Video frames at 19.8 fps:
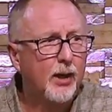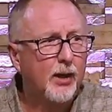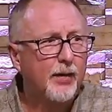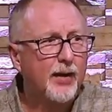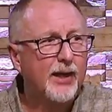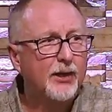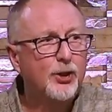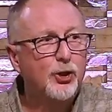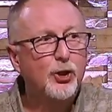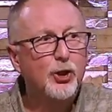
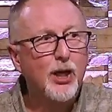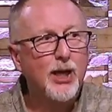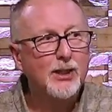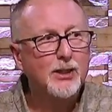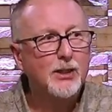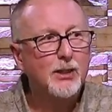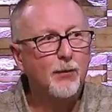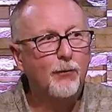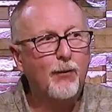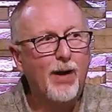That's
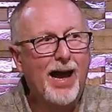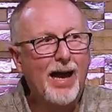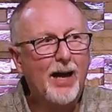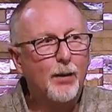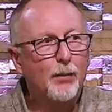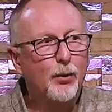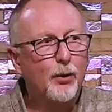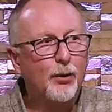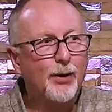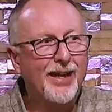
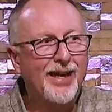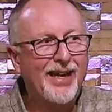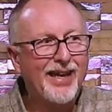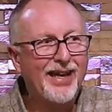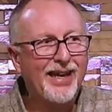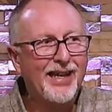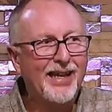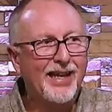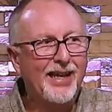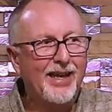justifiable
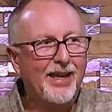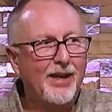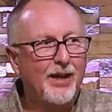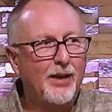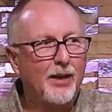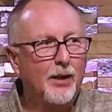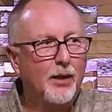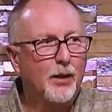killing